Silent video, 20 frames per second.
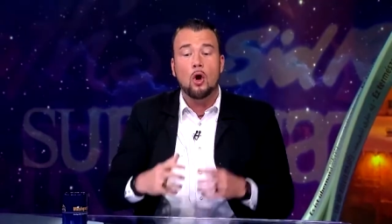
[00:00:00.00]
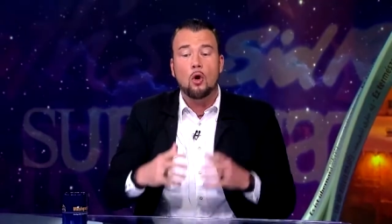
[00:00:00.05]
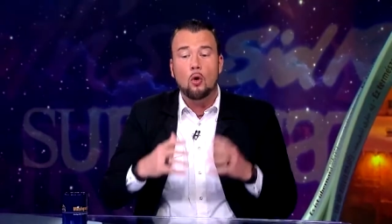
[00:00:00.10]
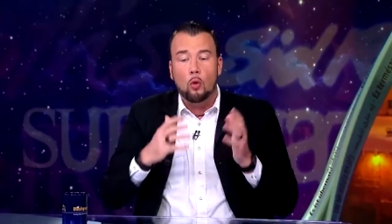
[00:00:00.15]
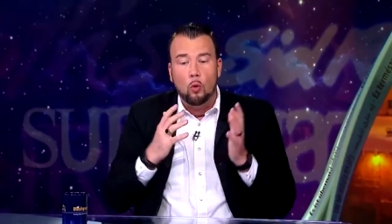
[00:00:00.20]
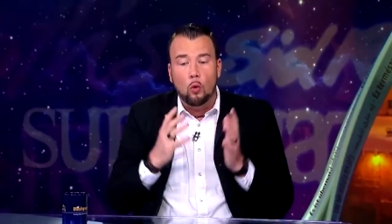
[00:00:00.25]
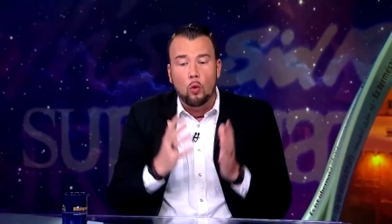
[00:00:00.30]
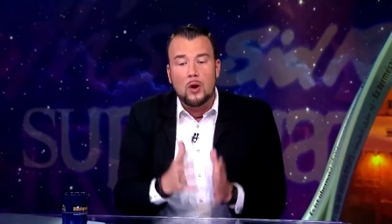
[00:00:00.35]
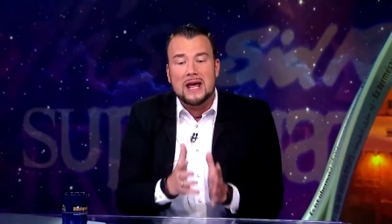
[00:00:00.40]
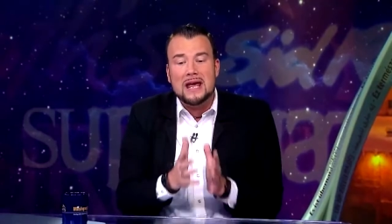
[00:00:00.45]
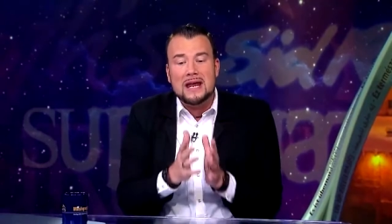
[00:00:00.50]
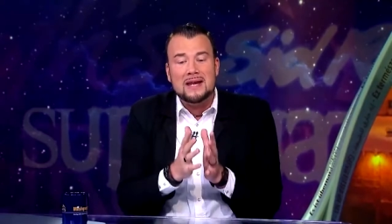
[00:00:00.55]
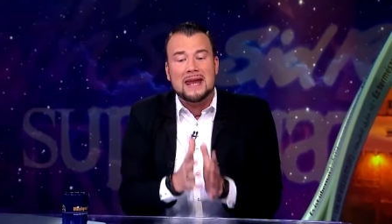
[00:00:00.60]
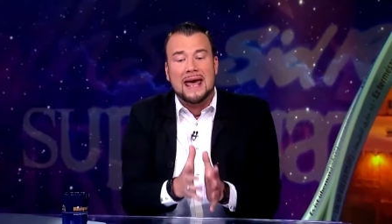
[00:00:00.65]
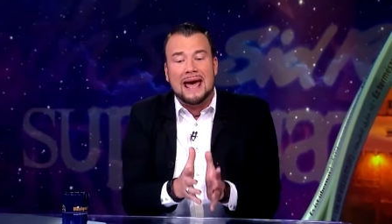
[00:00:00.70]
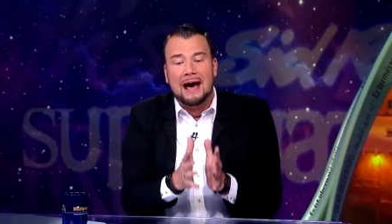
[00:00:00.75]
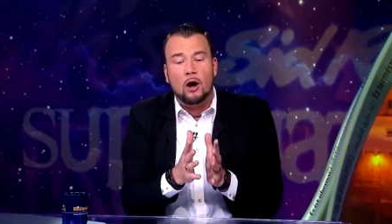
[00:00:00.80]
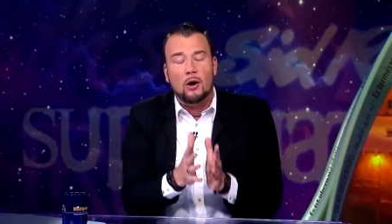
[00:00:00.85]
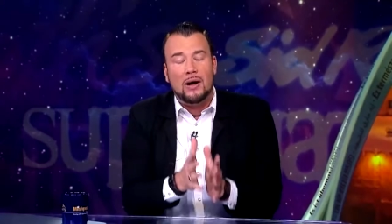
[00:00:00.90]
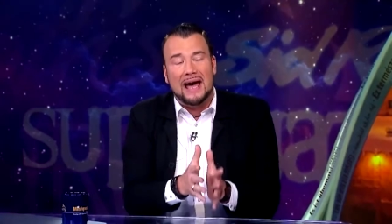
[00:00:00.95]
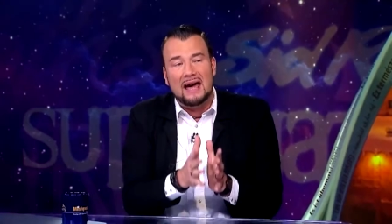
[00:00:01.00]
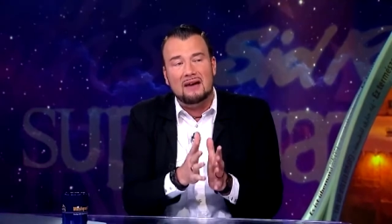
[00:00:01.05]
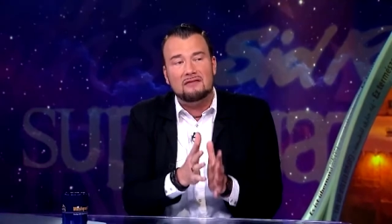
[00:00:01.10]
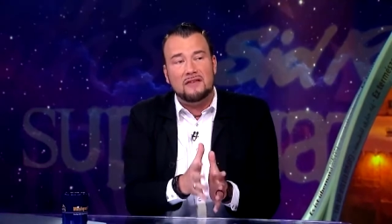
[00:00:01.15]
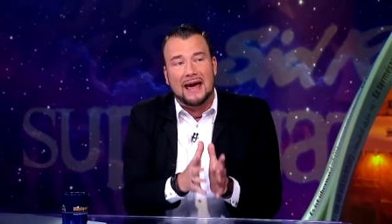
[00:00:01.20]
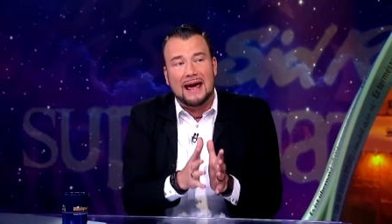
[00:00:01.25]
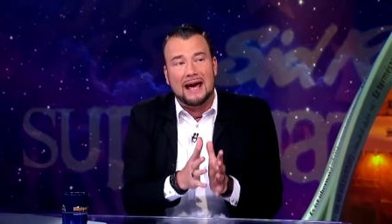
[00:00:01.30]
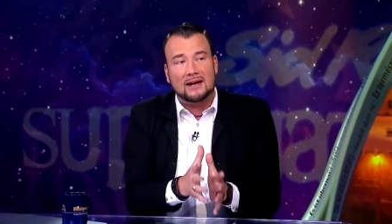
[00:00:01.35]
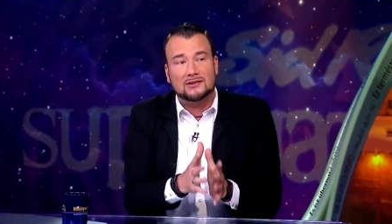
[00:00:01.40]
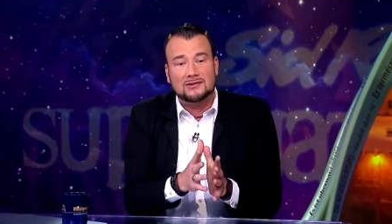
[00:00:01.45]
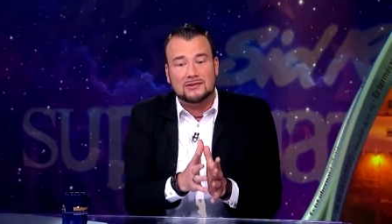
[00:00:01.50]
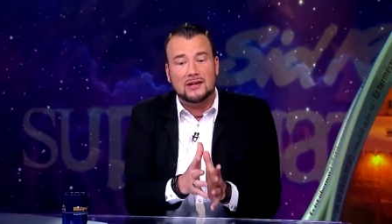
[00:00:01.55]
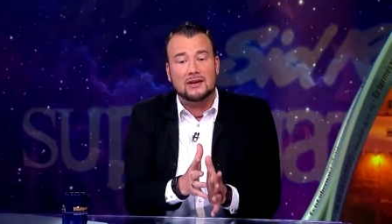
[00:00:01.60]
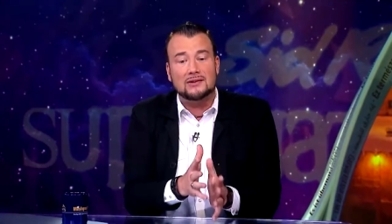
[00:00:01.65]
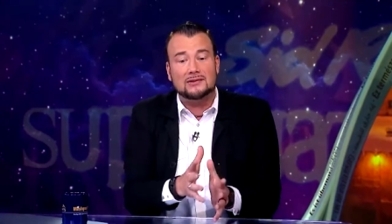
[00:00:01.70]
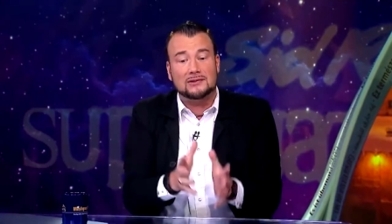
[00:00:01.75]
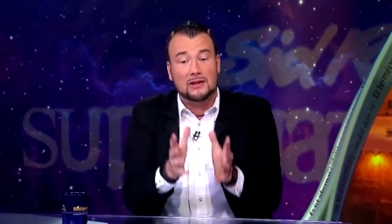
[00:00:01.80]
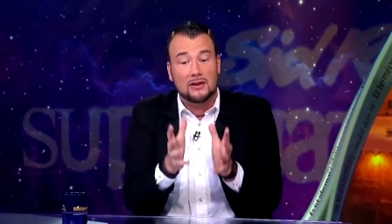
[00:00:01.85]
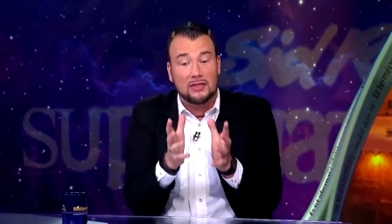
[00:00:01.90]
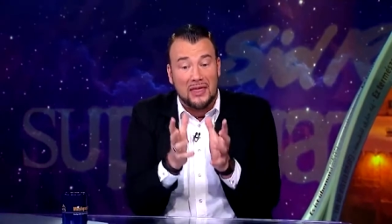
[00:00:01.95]
We now have
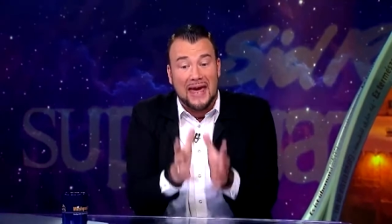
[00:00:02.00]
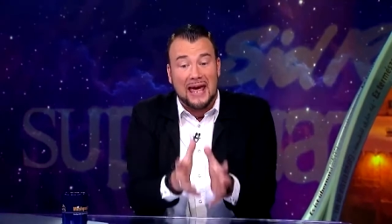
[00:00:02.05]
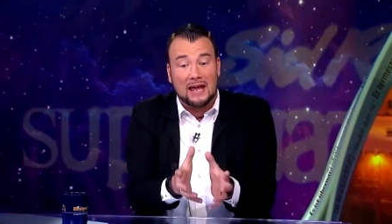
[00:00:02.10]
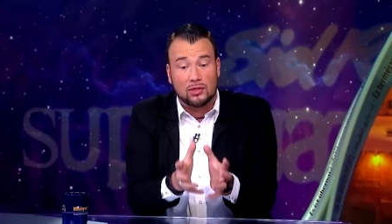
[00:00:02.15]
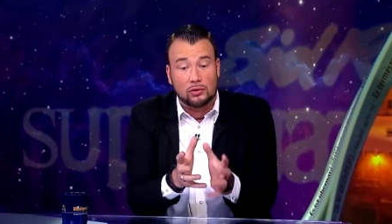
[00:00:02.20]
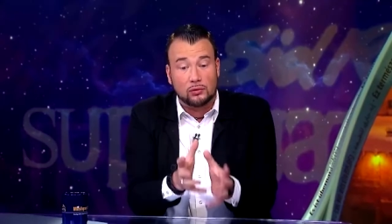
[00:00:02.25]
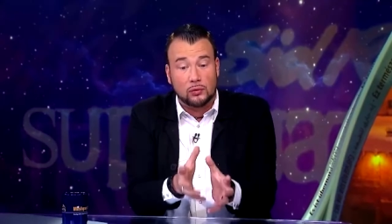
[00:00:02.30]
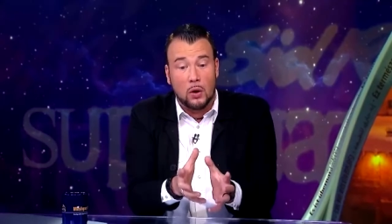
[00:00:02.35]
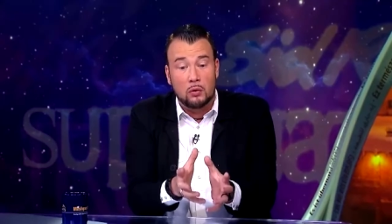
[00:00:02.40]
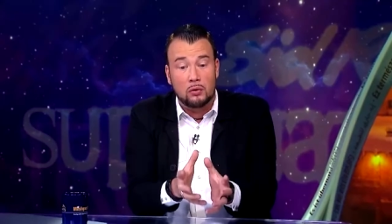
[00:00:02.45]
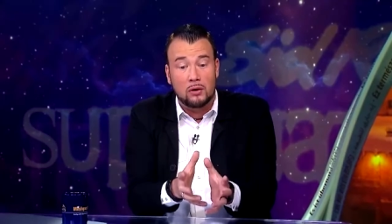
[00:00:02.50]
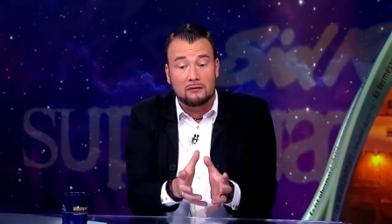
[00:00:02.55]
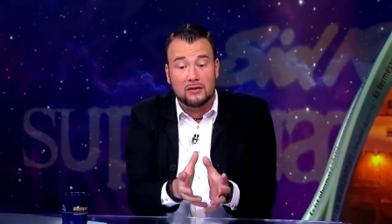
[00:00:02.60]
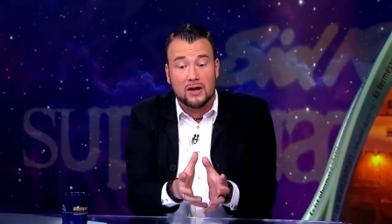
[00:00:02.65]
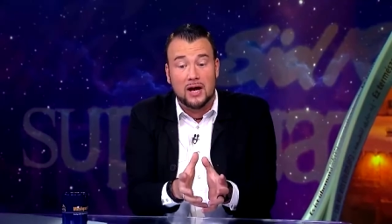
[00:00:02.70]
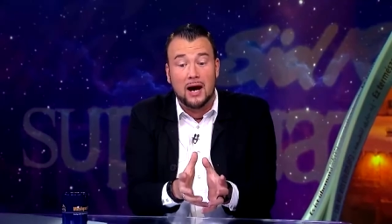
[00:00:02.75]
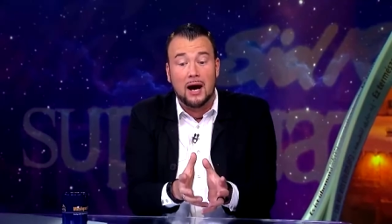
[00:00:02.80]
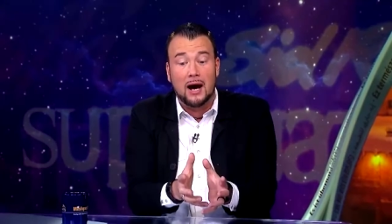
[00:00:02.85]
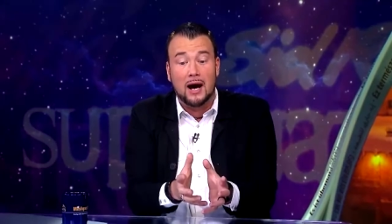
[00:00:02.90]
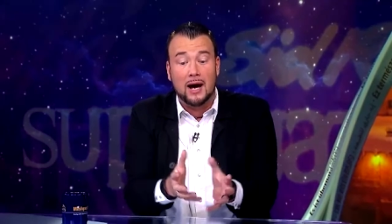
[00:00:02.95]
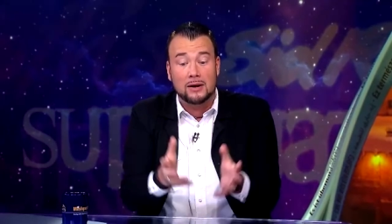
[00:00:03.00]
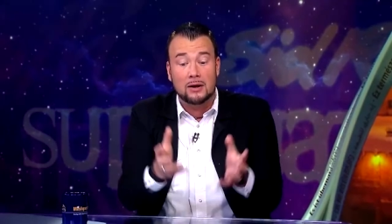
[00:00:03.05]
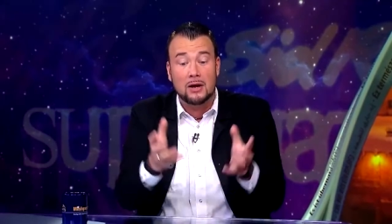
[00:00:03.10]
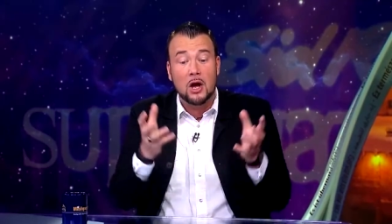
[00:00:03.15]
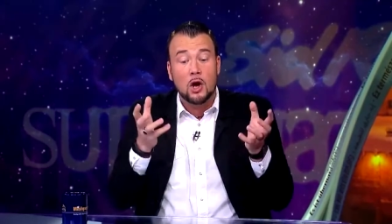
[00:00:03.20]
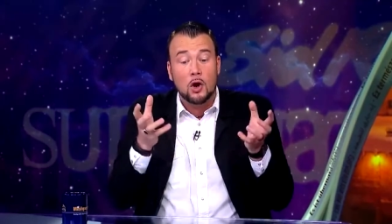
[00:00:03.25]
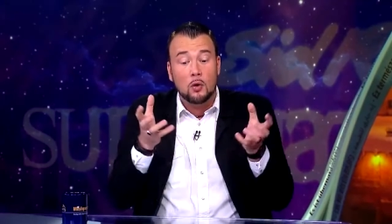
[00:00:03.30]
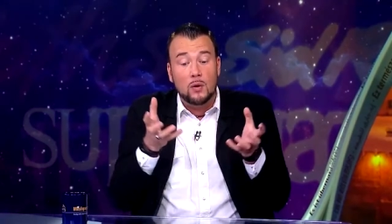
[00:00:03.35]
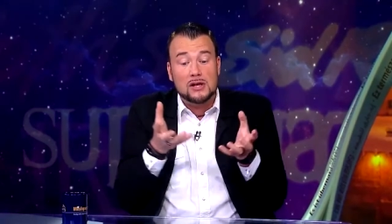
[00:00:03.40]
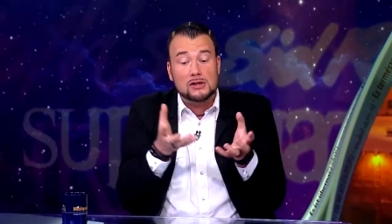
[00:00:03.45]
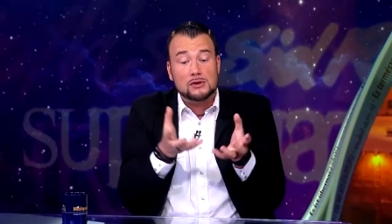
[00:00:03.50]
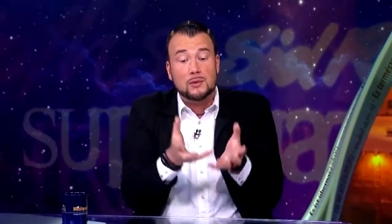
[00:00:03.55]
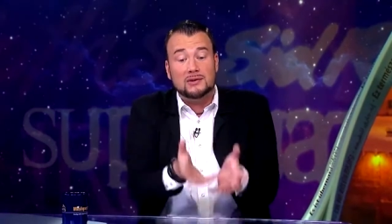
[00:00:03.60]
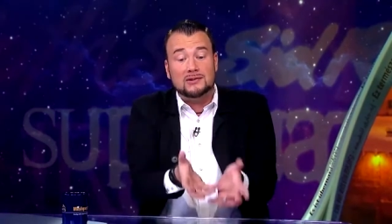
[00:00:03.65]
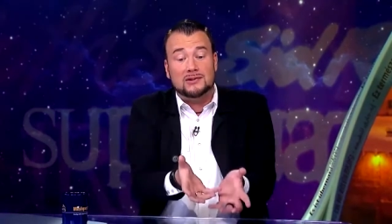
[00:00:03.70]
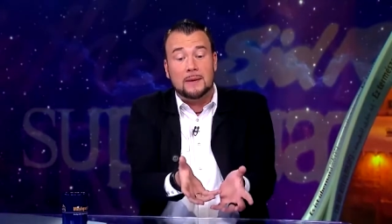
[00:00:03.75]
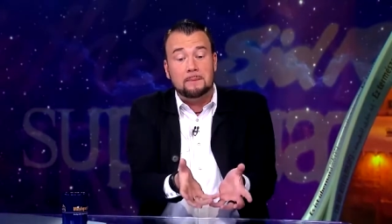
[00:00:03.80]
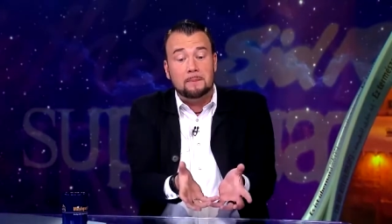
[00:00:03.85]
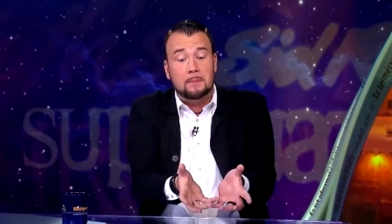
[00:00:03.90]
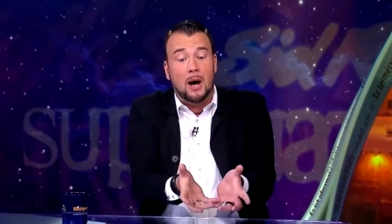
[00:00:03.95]
access to that throne of God, which
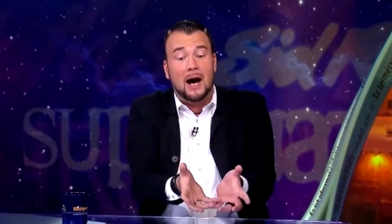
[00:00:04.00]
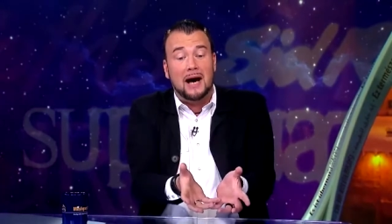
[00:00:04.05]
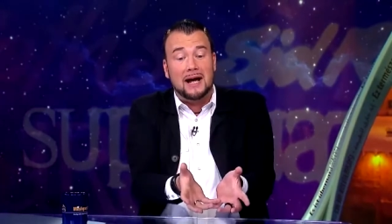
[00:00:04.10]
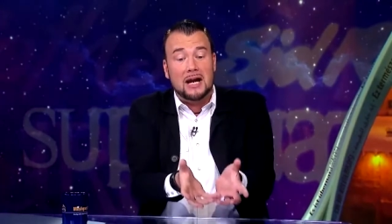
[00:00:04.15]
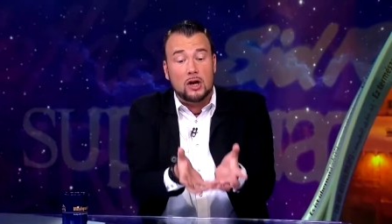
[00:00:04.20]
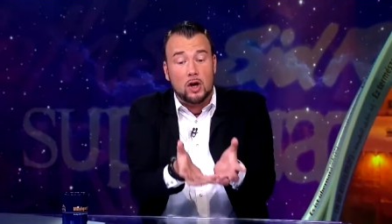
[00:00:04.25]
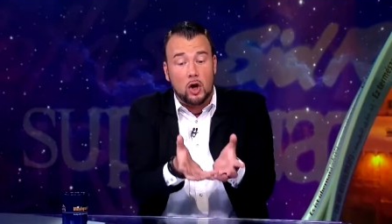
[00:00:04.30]
was embodied